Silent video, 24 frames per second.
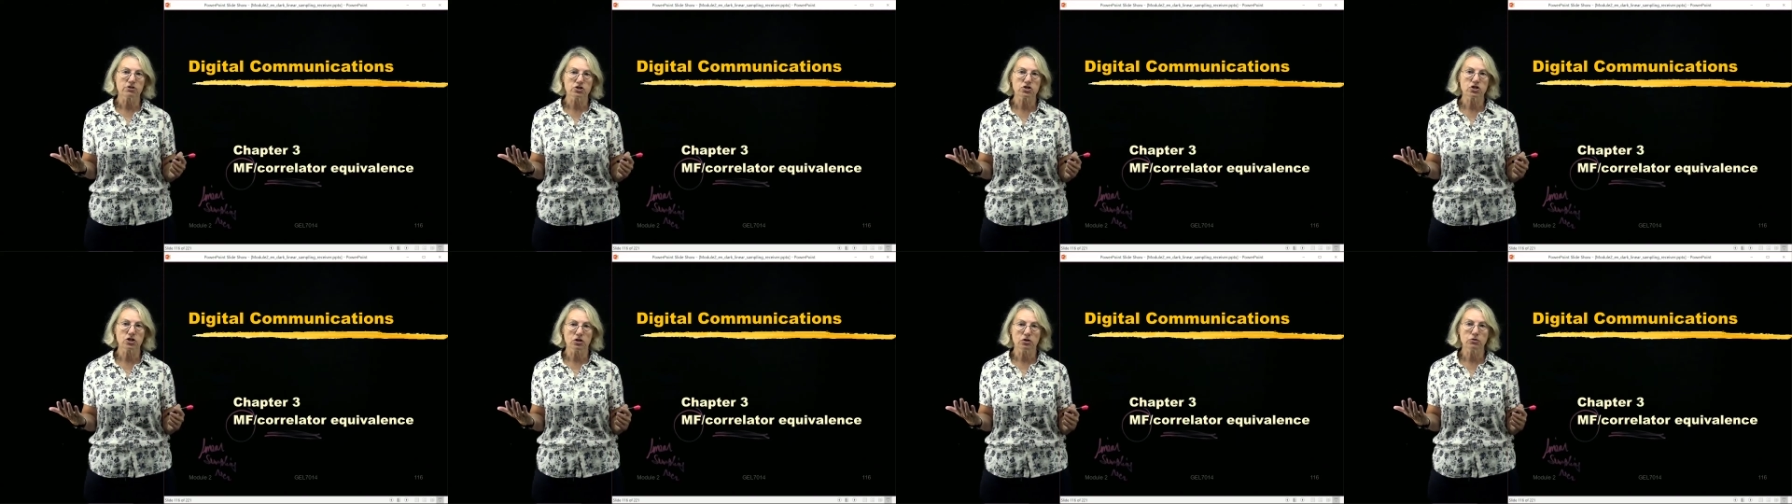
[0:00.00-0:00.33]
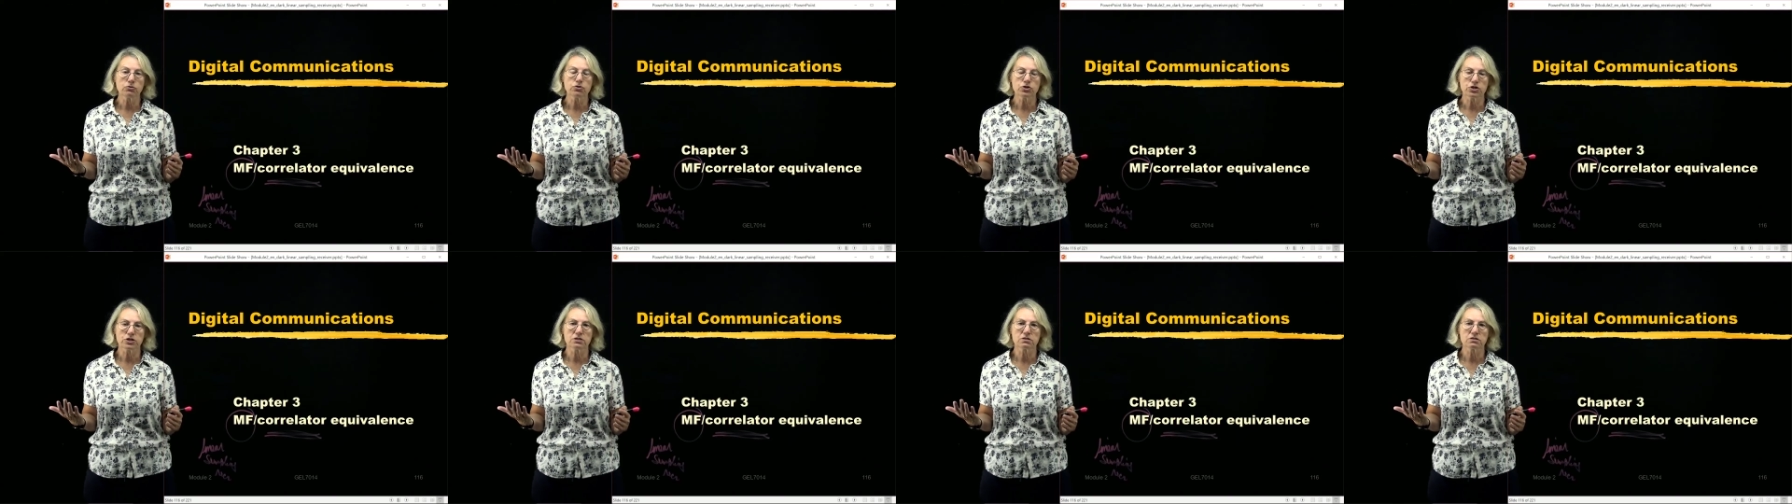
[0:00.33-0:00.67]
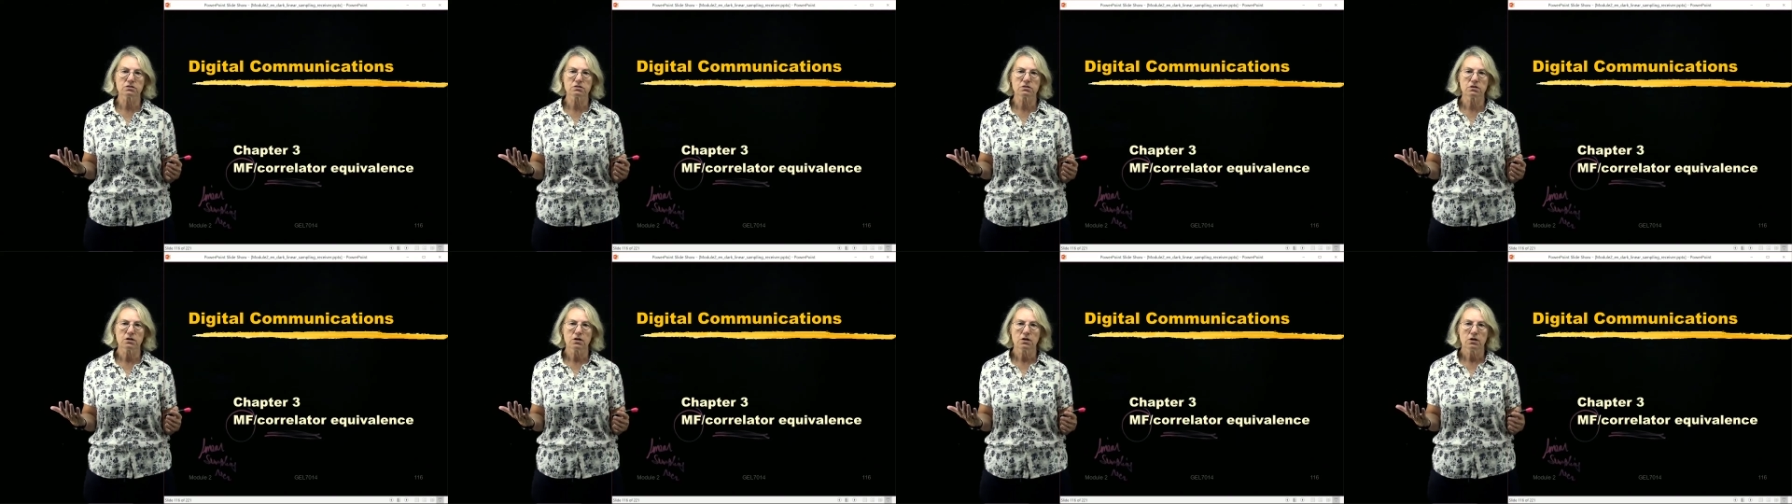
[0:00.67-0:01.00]

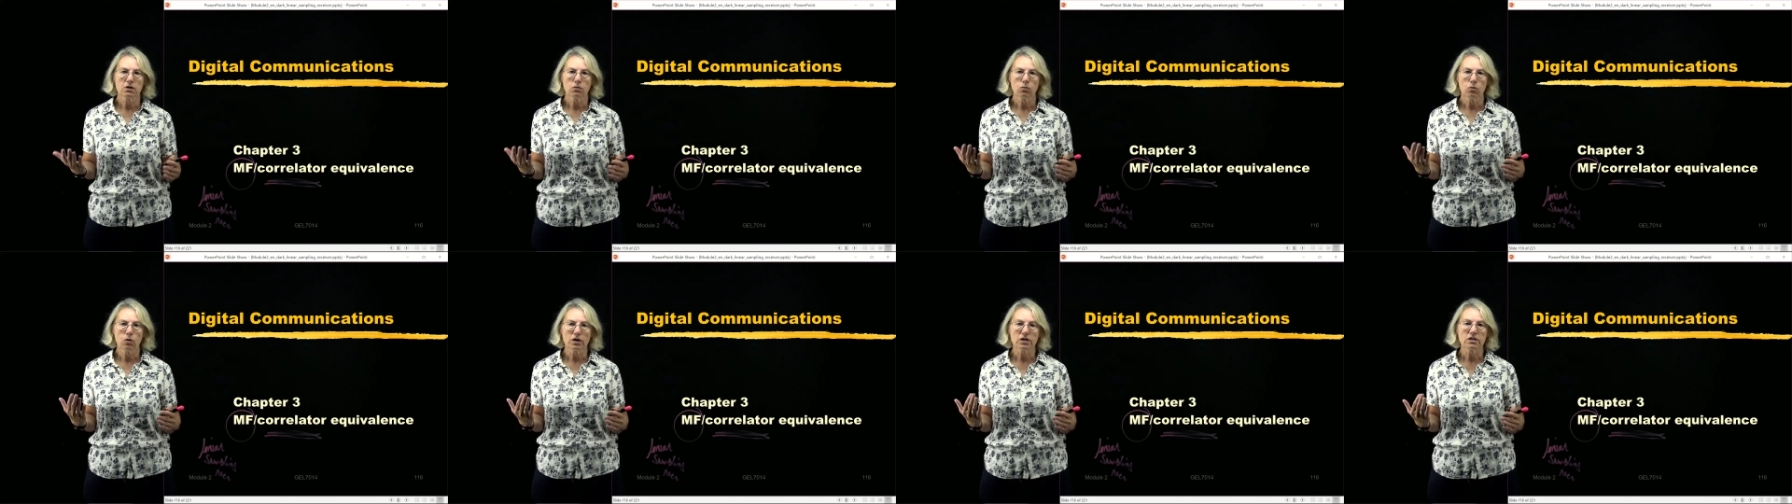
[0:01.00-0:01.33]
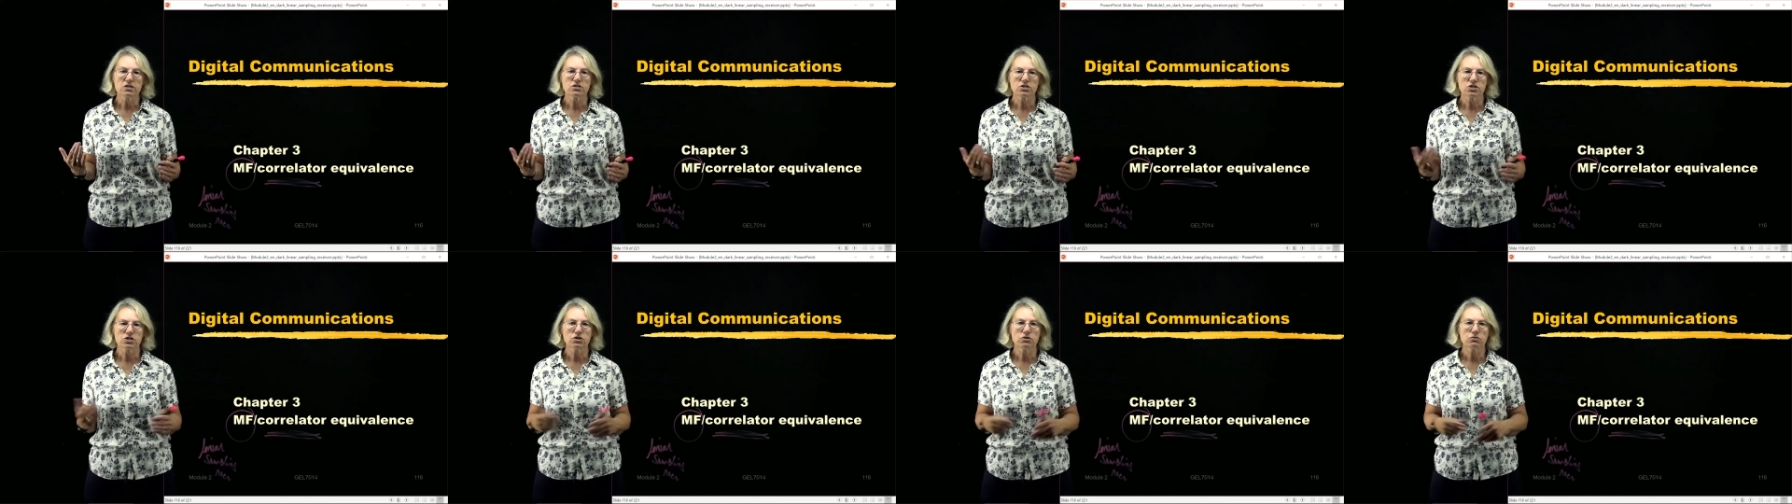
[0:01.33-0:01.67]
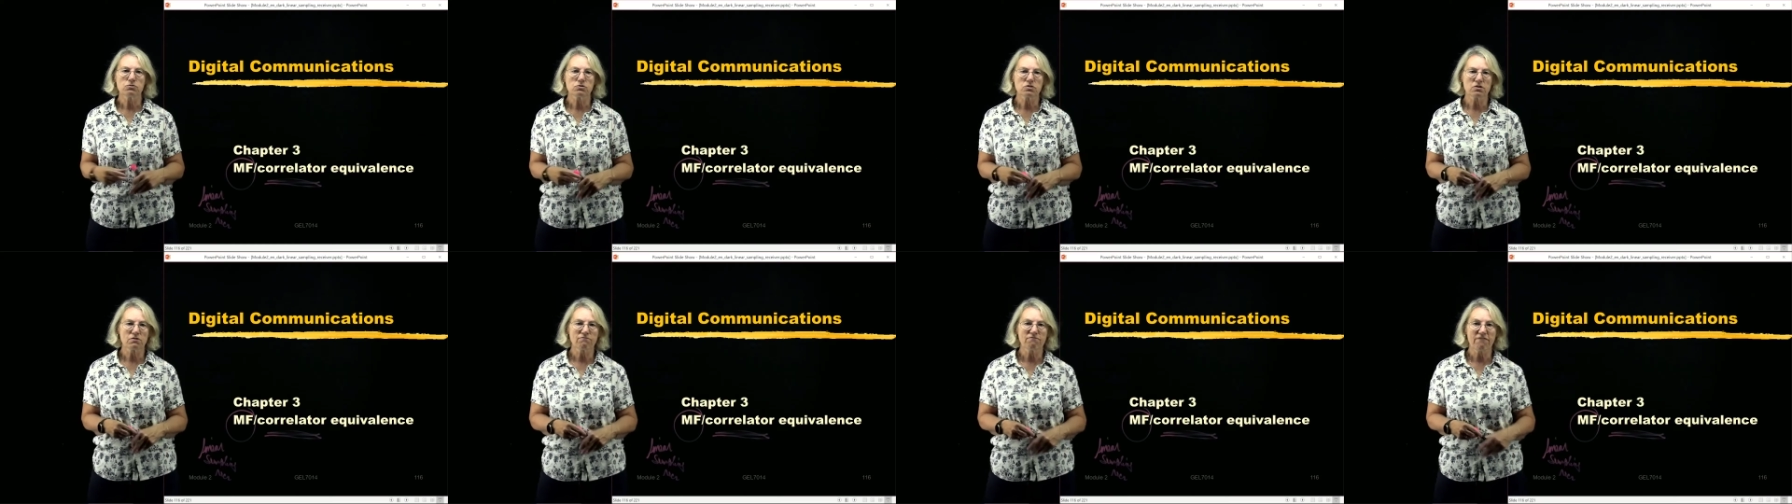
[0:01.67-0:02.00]
solutions. One is to
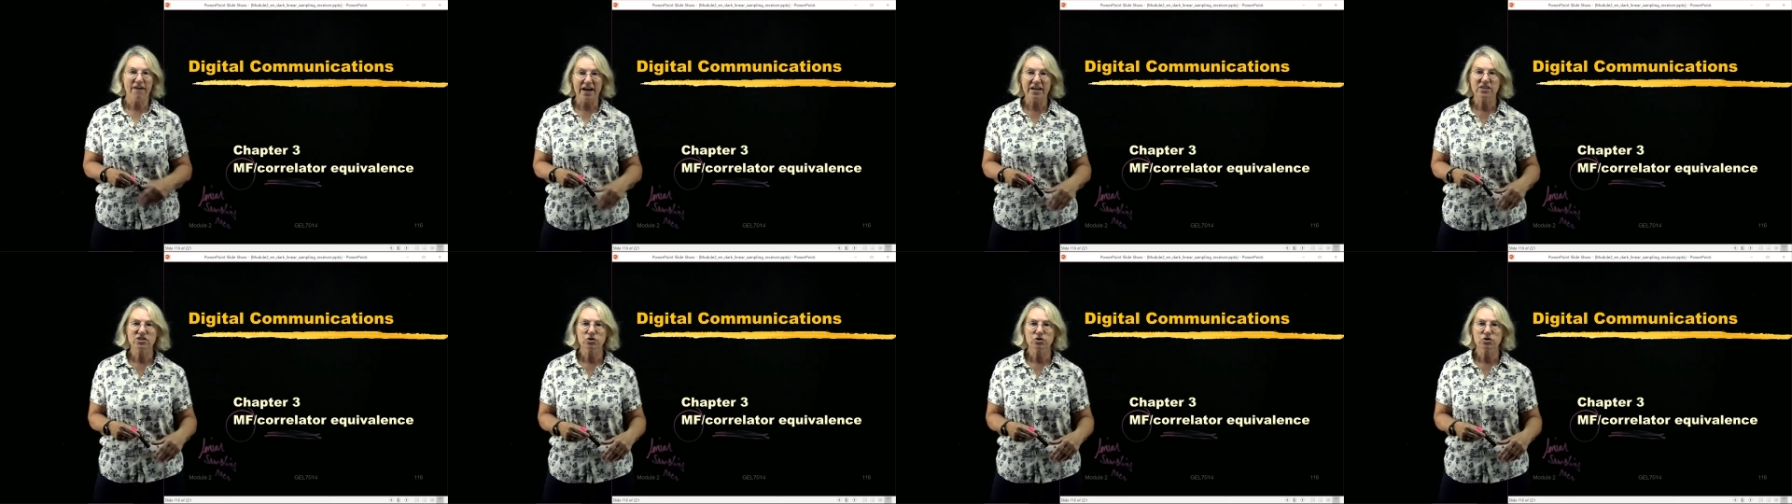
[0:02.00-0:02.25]
use a vector